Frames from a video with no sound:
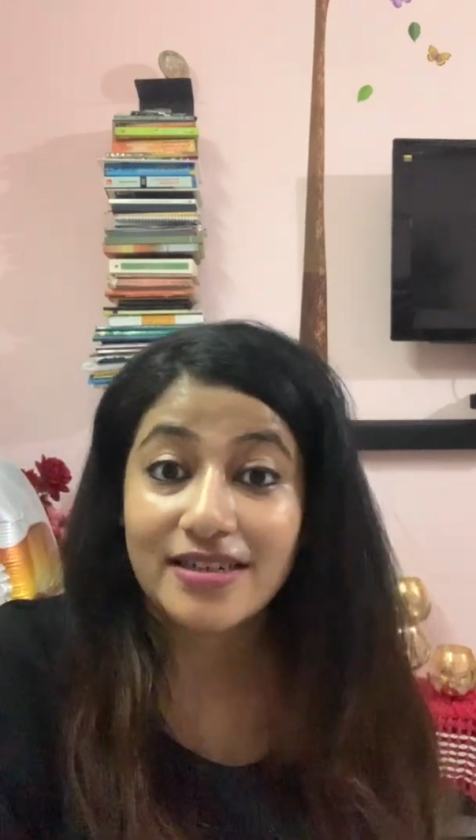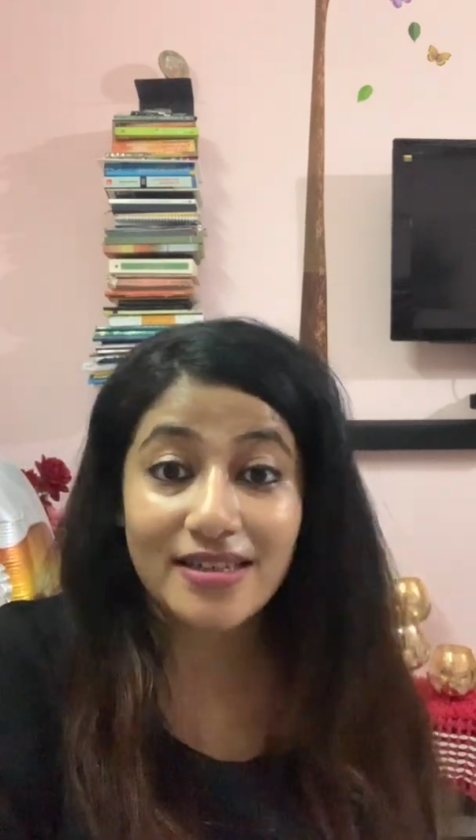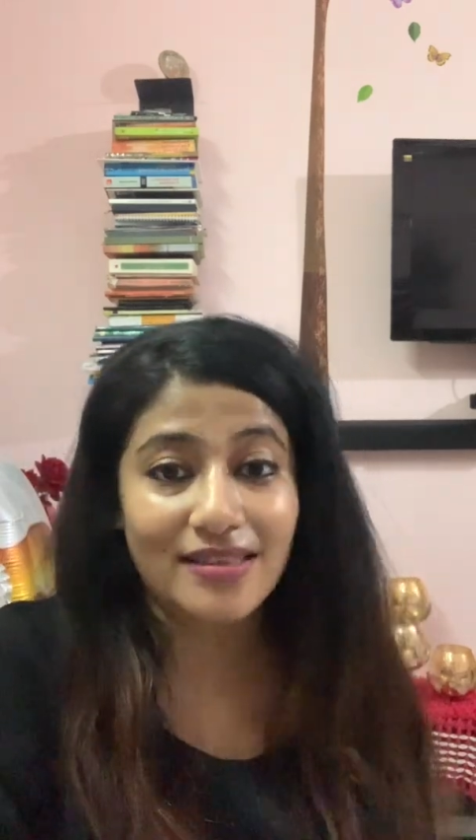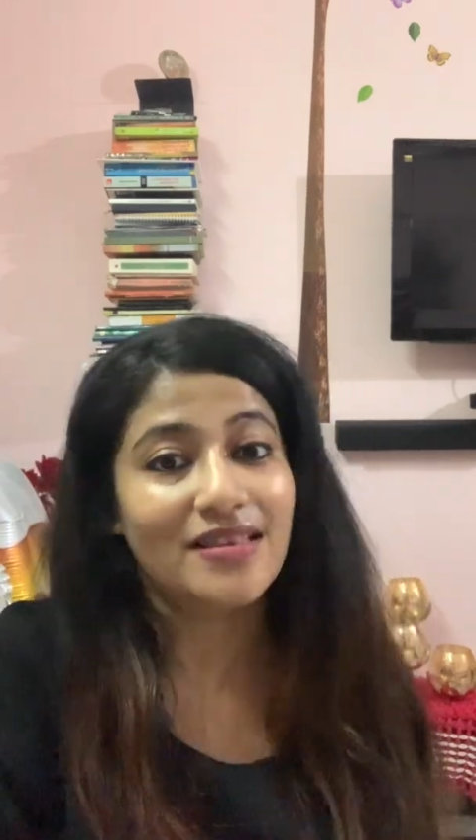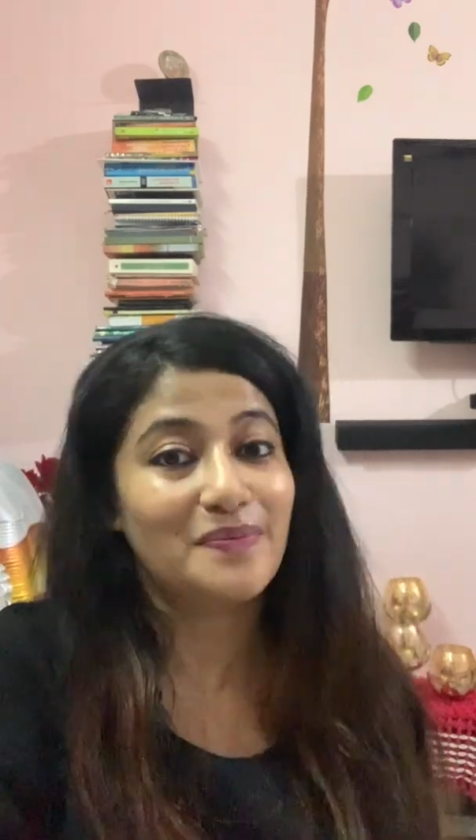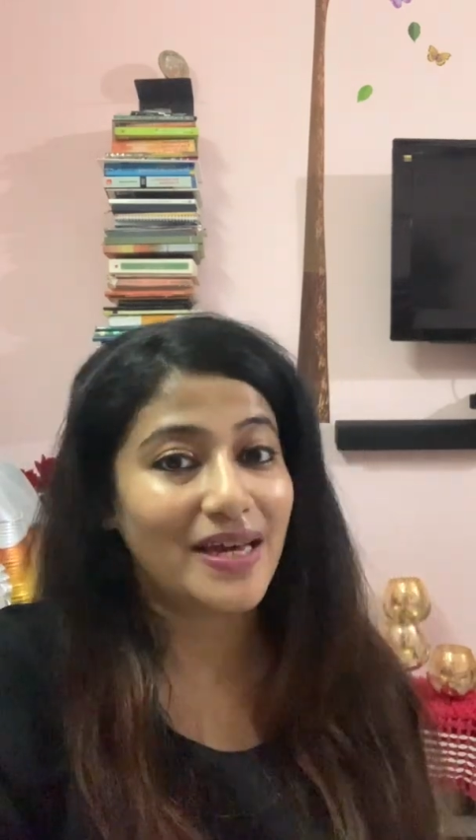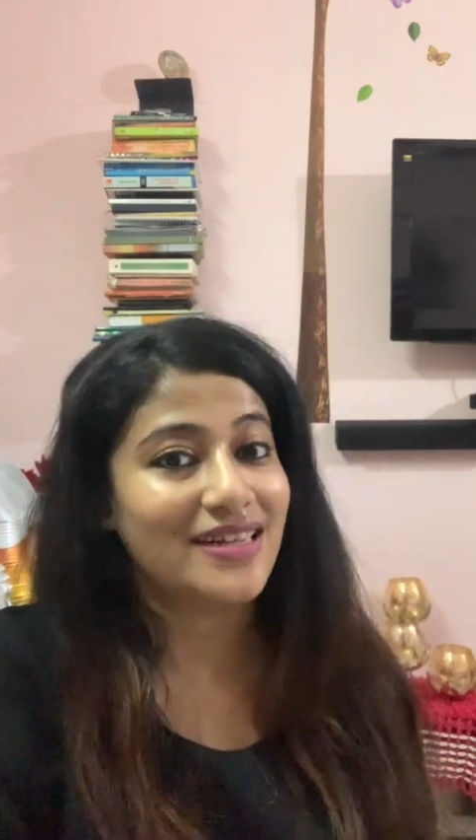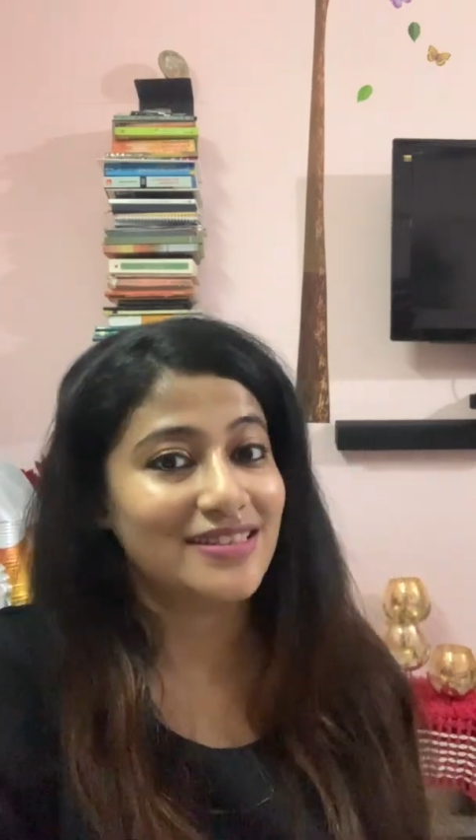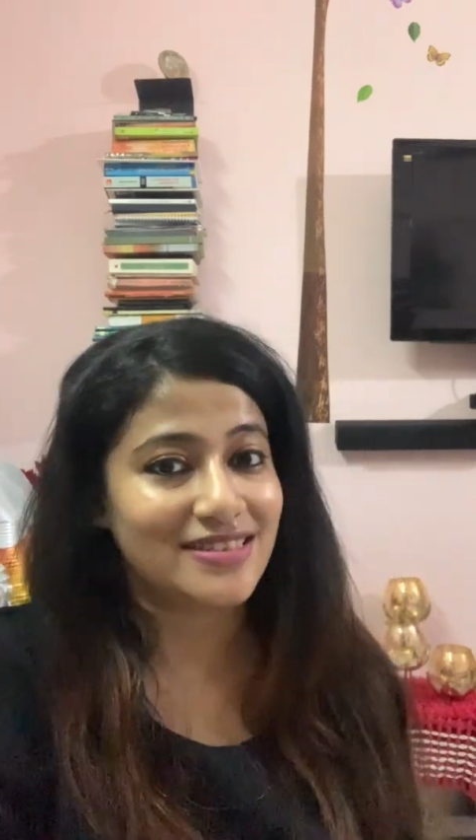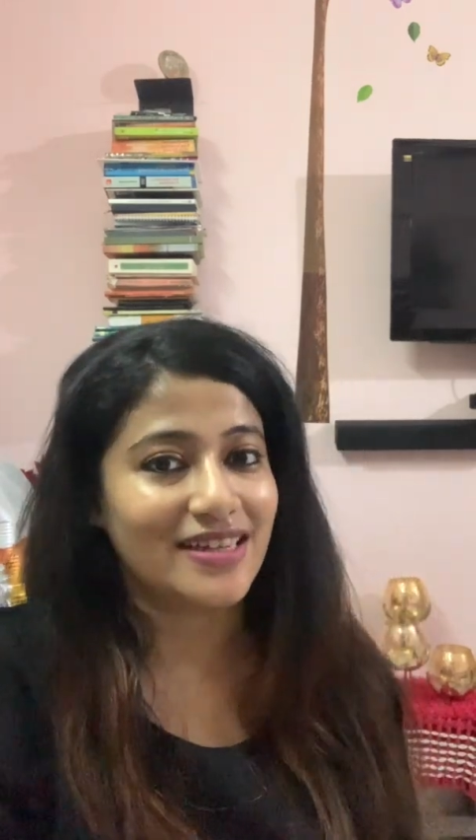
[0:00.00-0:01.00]
till the
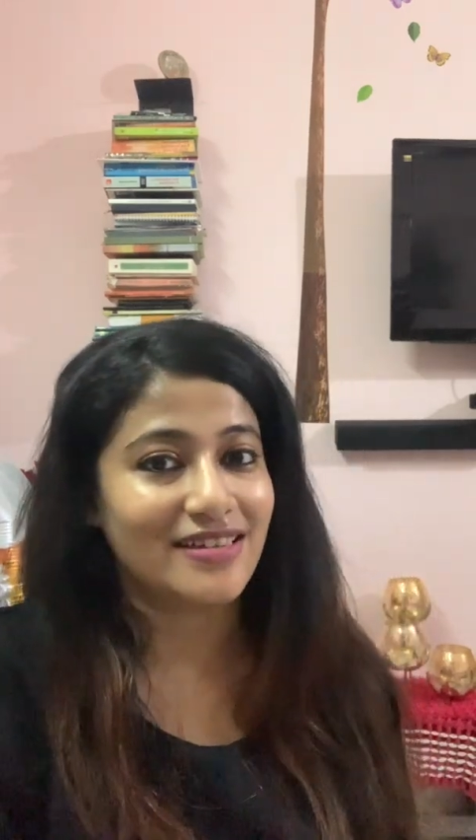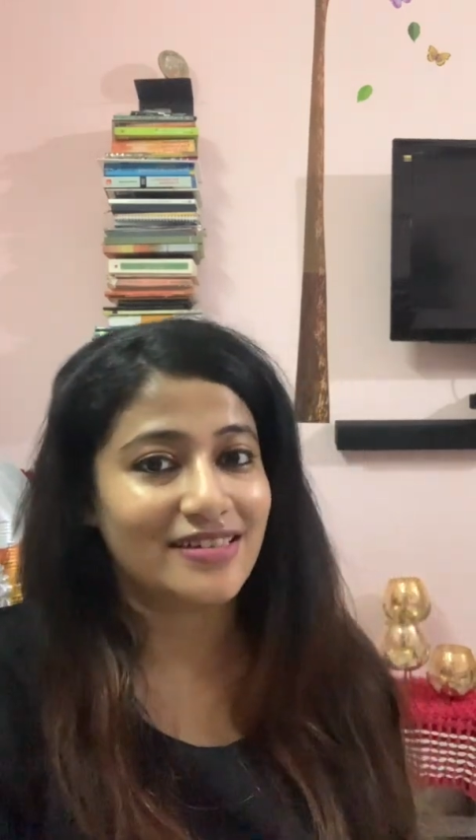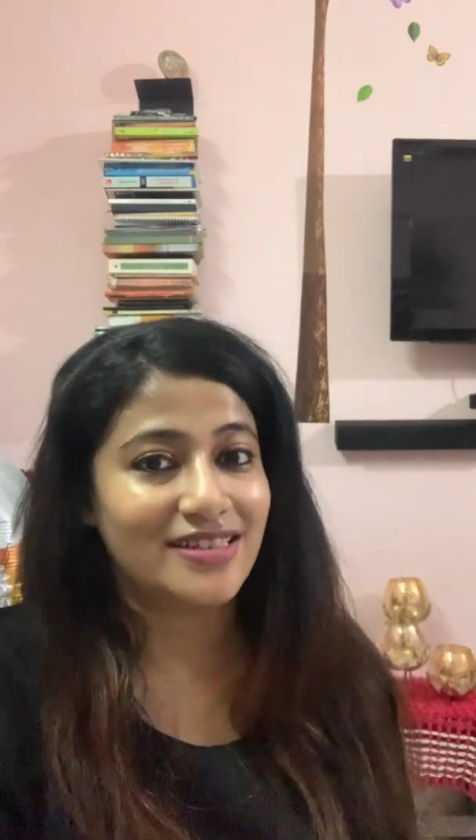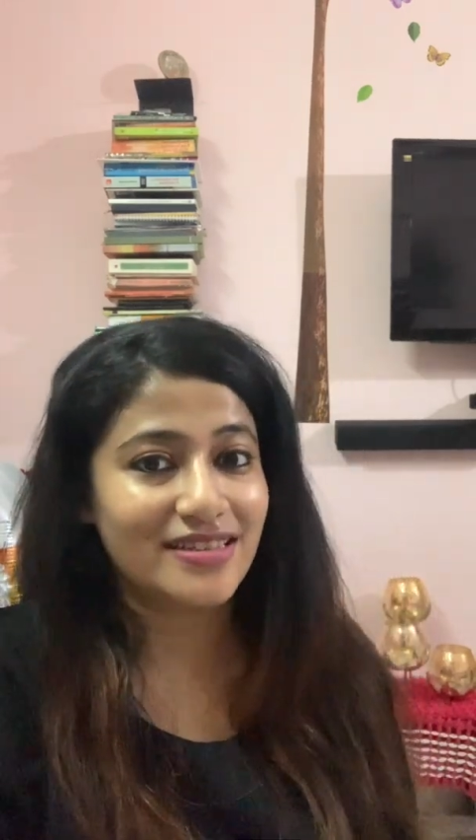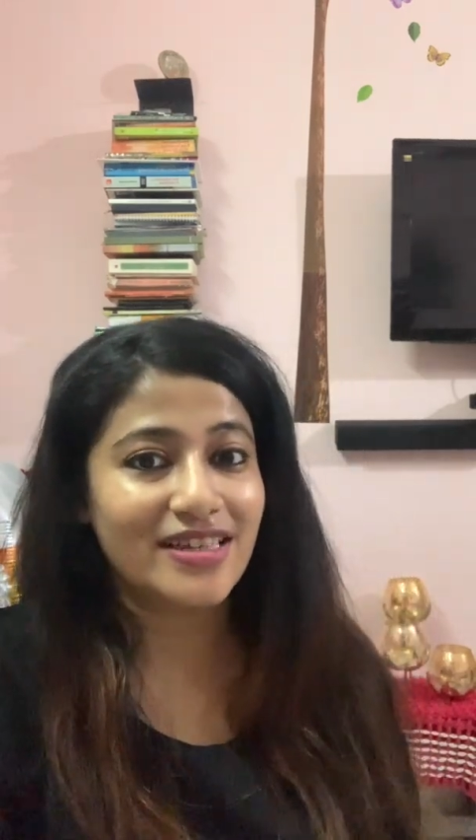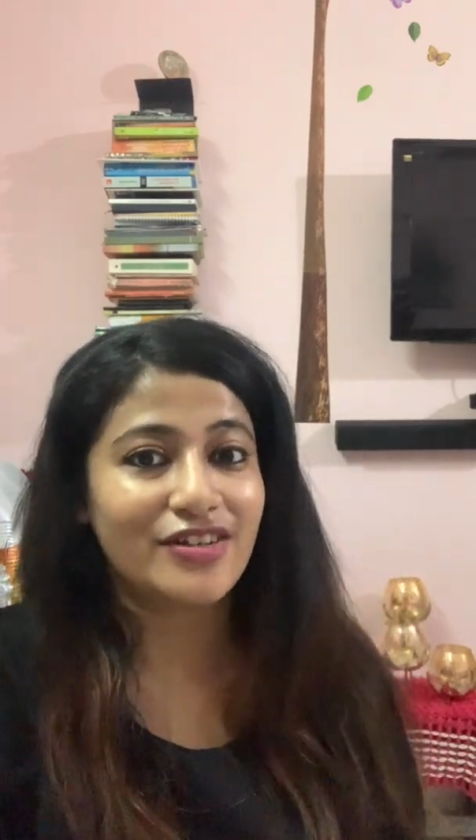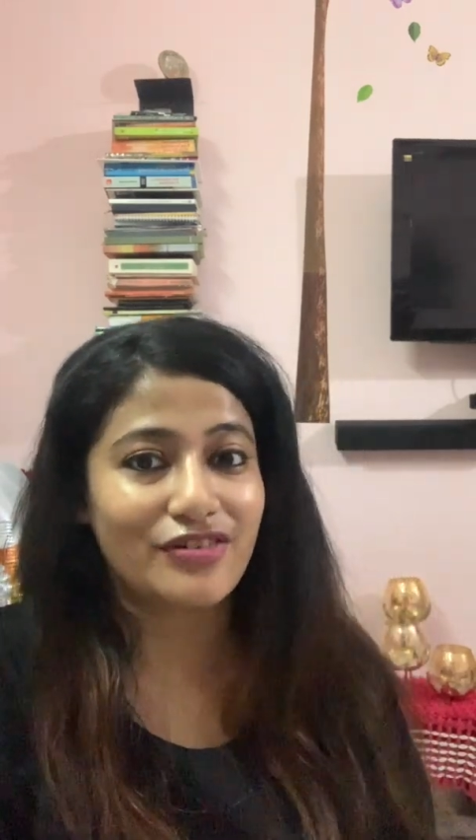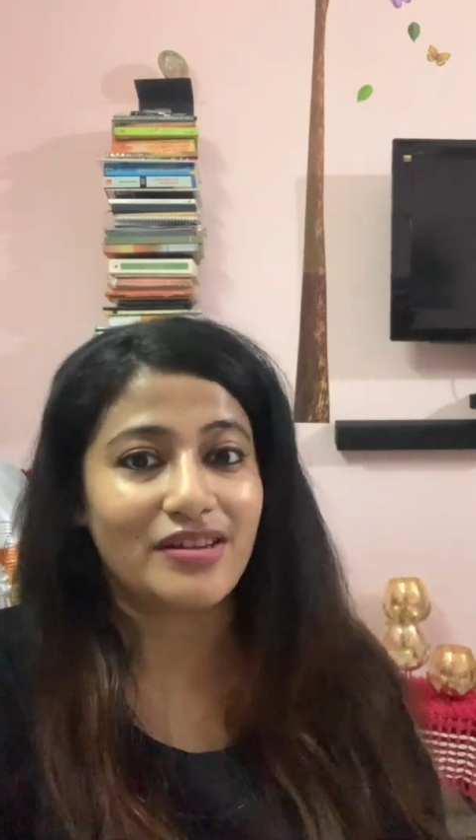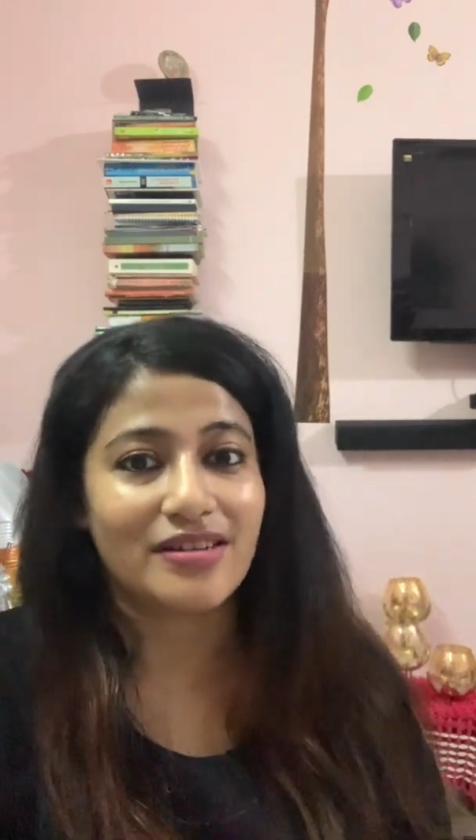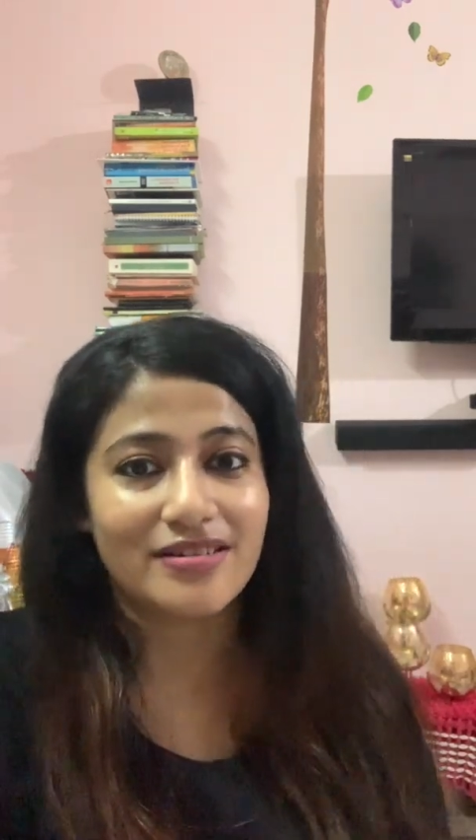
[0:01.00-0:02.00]
man is there, till their
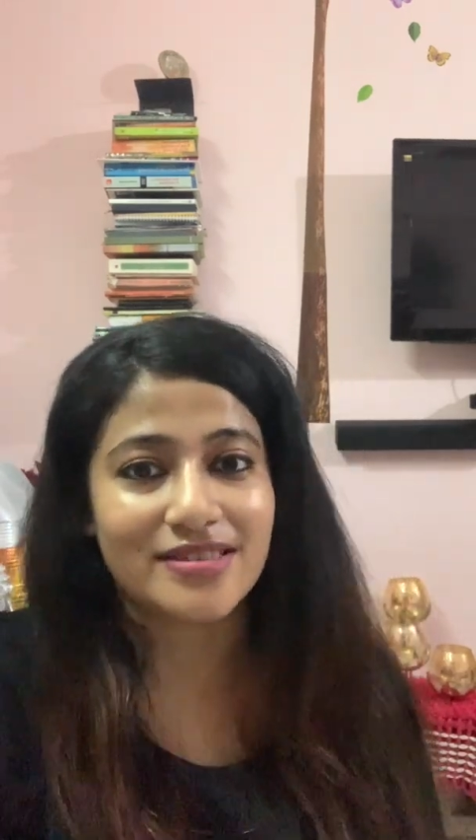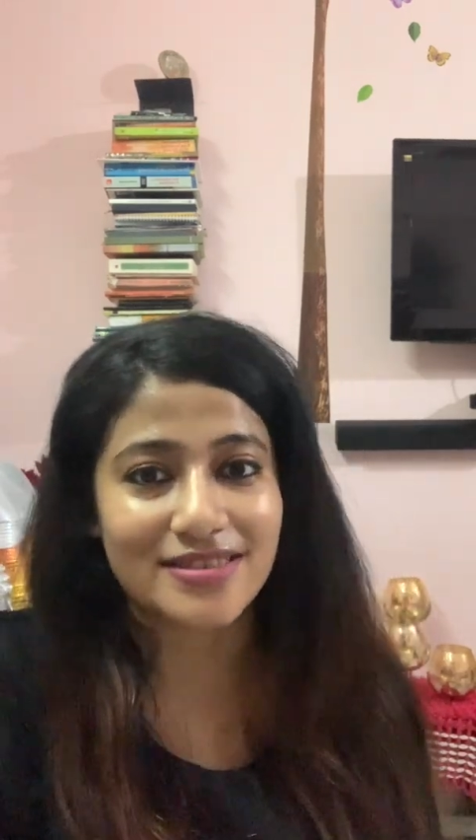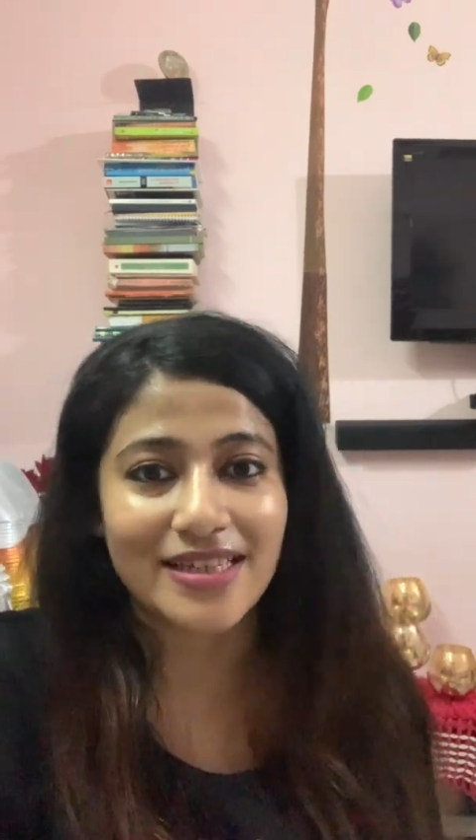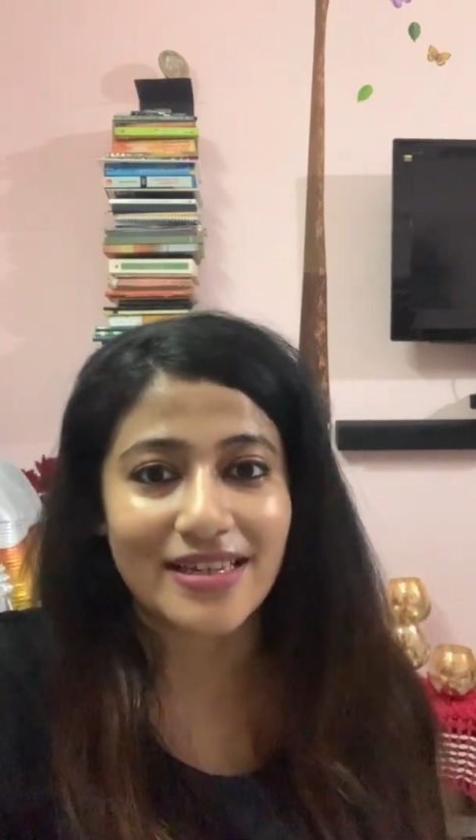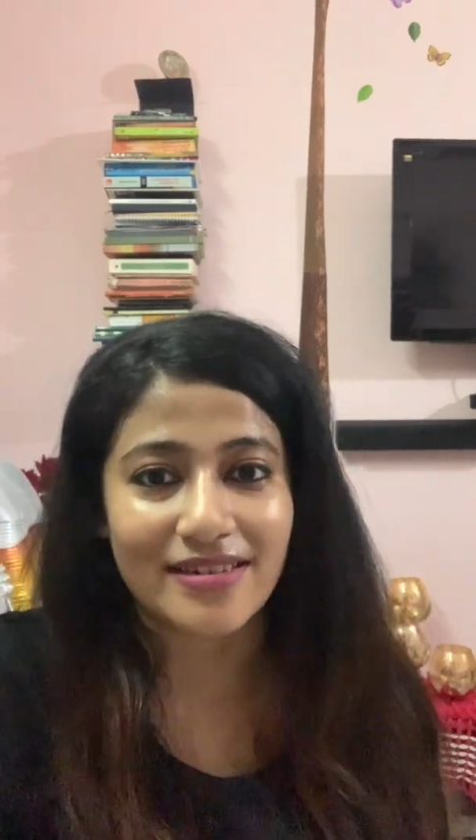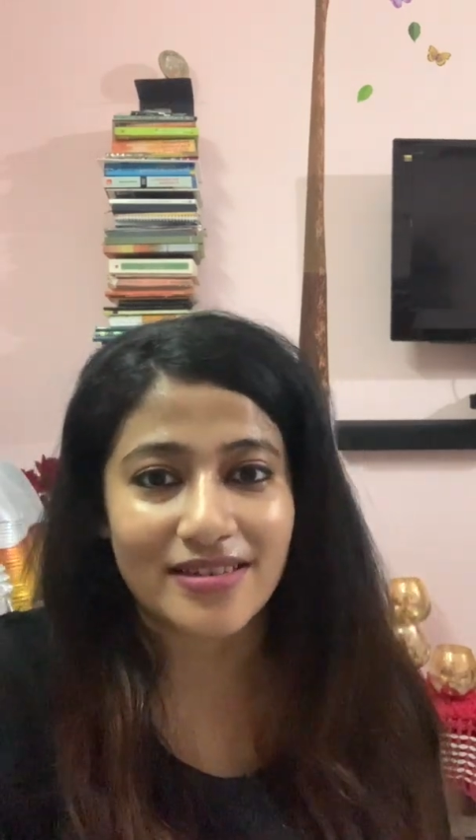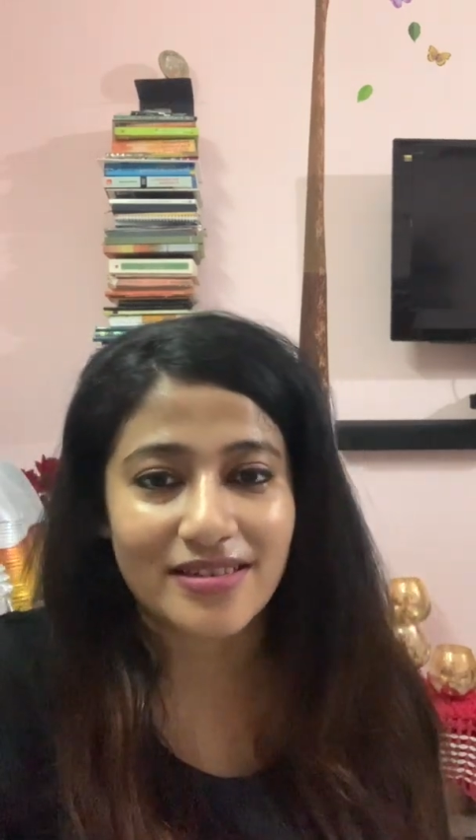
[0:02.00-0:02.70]
trainer is there.